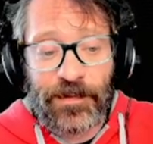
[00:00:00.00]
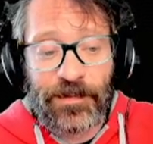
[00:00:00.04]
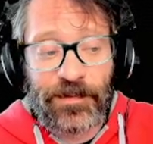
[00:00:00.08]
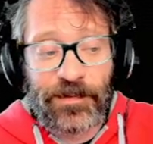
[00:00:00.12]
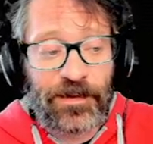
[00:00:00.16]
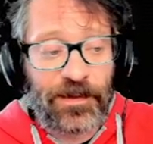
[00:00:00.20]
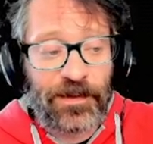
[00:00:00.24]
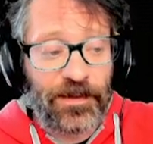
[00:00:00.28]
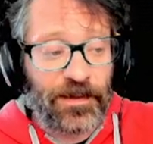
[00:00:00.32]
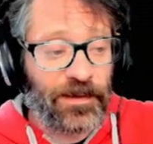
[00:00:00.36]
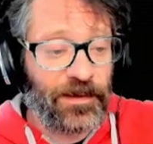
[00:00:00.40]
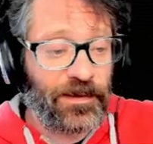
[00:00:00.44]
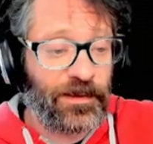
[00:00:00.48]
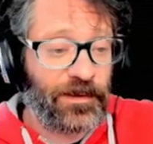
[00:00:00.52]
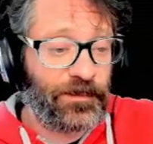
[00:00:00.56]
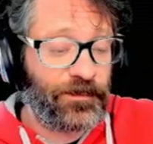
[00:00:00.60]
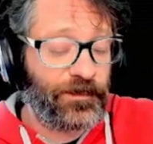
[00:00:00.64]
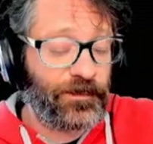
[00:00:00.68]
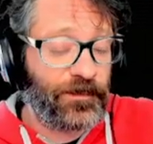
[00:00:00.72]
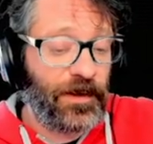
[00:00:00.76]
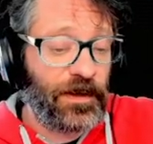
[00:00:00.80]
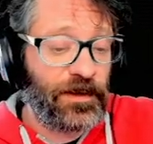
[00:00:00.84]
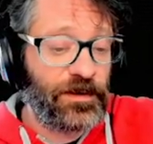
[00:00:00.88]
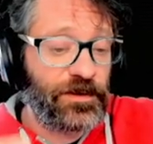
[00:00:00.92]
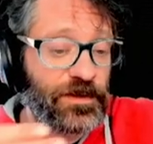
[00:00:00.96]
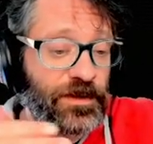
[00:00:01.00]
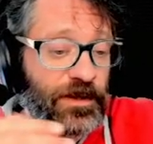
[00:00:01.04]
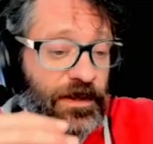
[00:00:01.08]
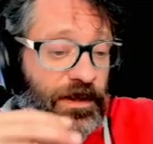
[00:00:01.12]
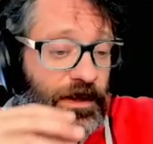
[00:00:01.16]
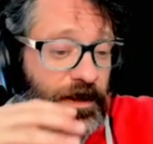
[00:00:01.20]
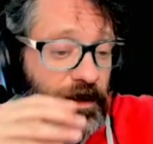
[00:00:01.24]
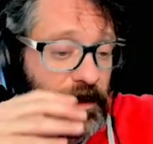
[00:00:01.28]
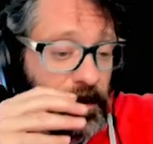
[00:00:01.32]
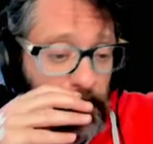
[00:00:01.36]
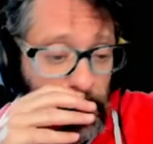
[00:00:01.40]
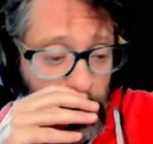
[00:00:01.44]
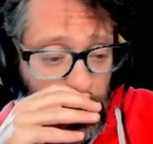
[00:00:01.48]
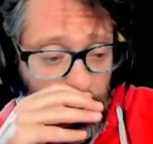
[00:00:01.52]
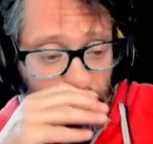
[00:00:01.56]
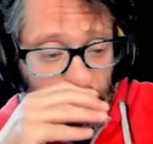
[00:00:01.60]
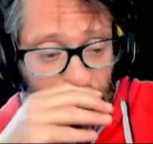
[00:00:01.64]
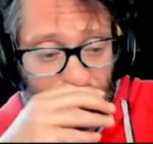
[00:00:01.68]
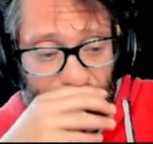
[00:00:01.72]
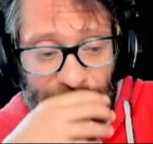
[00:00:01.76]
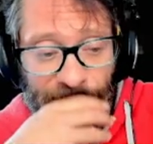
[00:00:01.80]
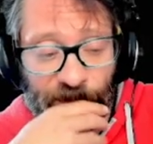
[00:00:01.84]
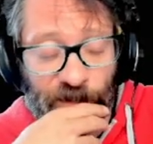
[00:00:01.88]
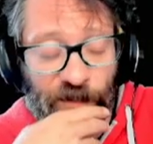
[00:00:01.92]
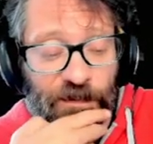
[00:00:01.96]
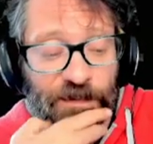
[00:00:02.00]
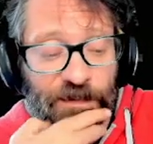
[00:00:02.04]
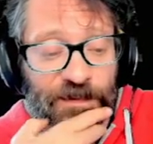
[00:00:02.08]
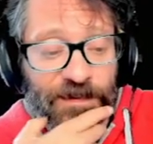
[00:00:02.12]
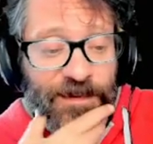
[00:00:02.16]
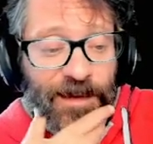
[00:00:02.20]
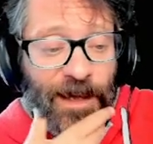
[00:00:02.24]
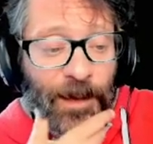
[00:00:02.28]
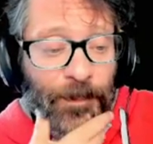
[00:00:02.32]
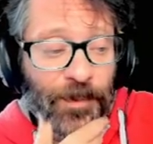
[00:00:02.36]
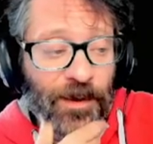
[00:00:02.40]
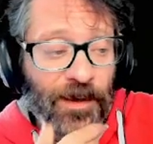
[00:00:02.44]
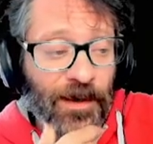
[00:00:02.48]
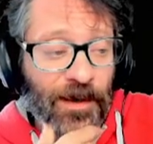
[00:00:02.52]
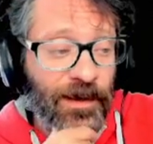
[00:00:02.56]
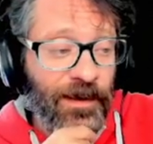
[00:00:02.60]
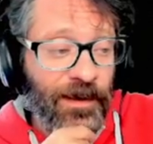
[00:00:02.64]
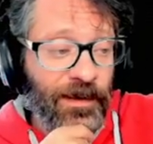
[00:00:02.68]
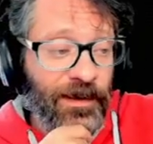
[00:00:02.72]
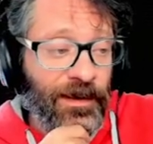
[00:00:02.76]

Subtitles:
The engineer got Sapper,